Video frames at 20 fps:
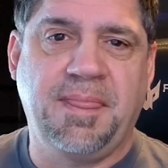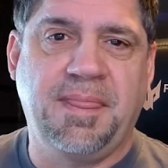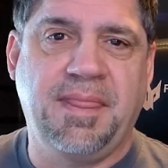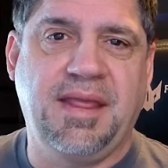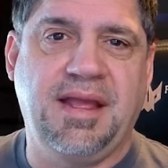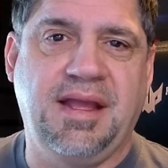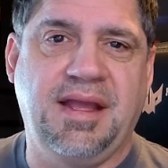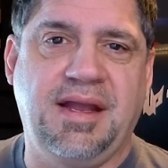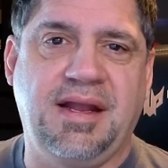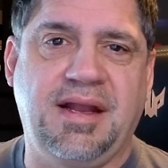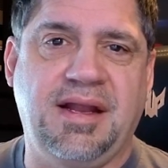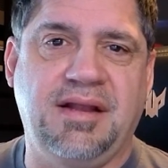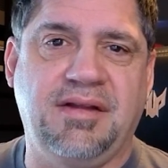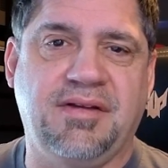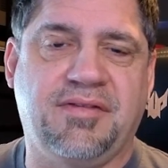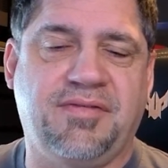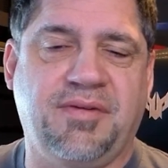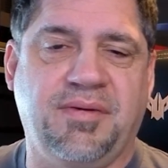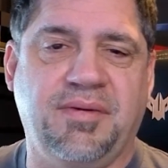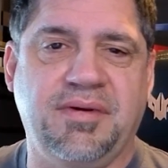And I
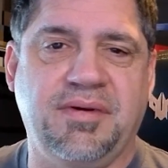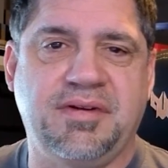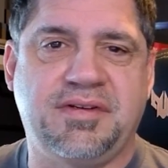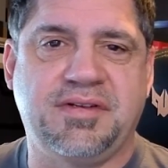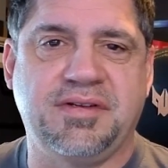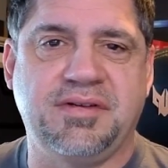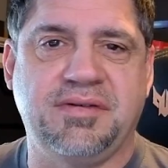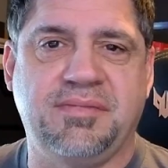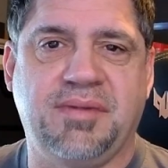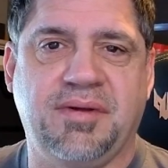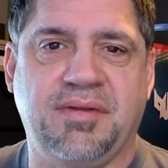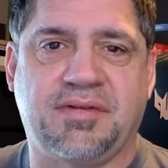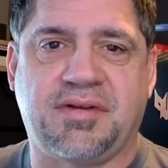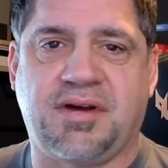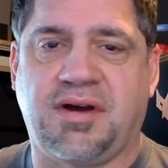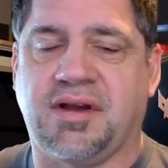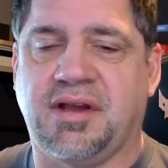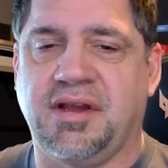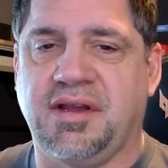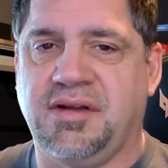look forward to both
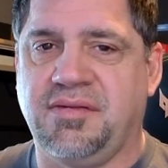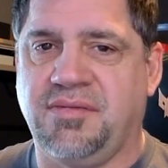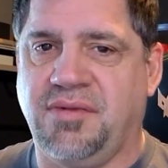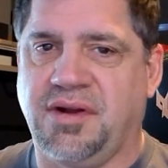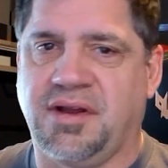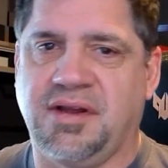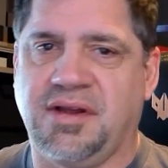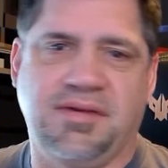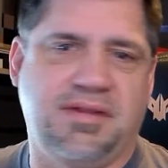talking and working